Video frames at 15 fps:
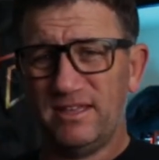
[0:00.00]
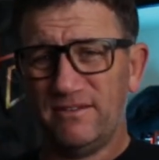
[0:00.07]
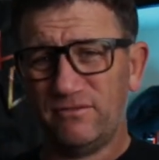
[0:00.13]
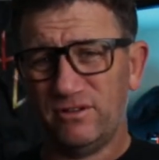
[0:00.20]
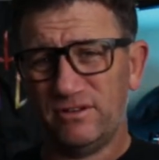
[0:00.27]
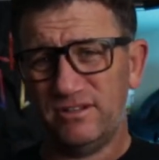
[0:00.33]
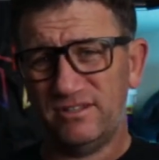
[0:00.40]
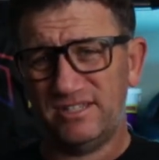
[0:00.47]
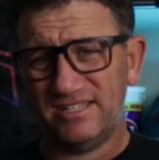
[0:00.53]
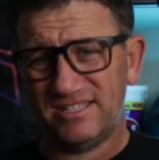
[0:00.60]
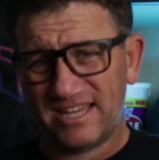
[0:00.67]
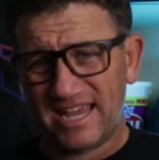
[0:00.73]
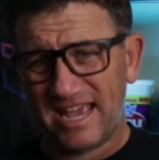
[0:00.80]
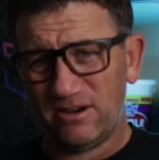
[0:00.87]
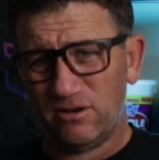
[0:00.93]
They've got a
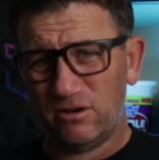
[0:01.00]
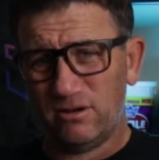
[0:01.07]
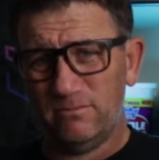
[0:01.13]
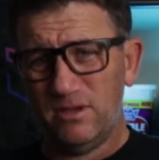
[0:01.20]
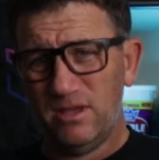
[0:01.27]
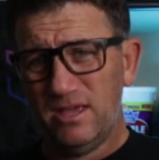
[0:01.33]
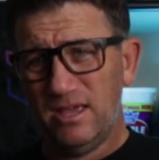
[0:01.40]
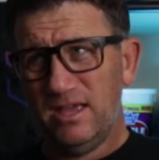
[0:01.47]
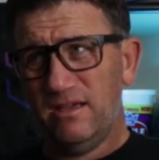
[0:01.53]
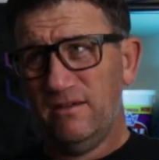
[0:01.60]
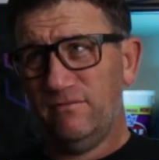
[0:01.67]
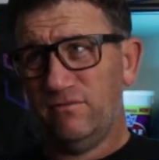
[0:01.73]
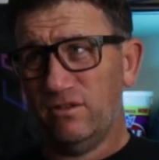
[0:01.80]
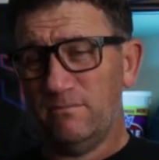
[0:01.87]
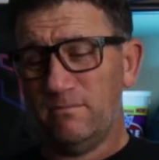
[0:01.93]
discount on them
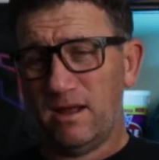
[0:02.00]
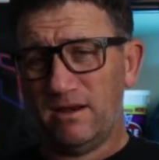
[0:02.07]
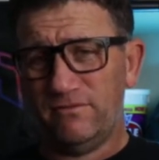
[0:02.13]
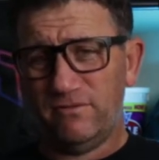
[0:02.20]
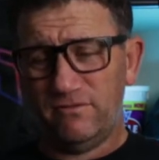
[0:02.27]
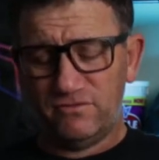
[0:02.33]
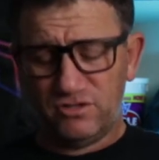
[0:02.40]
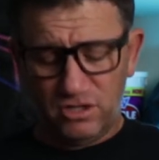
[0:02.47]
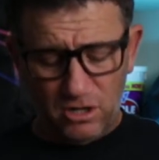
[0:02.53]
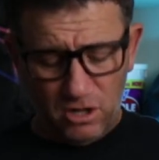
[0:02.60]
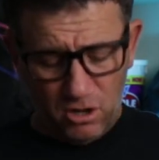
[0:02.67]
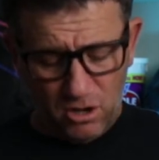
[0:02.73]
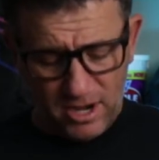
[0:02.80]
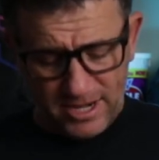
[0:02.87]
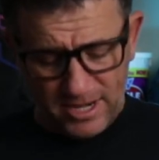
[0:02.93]
for the month of
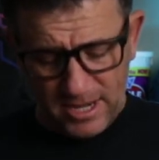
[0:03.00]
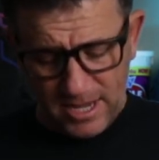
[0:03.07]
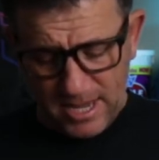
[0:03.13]
July.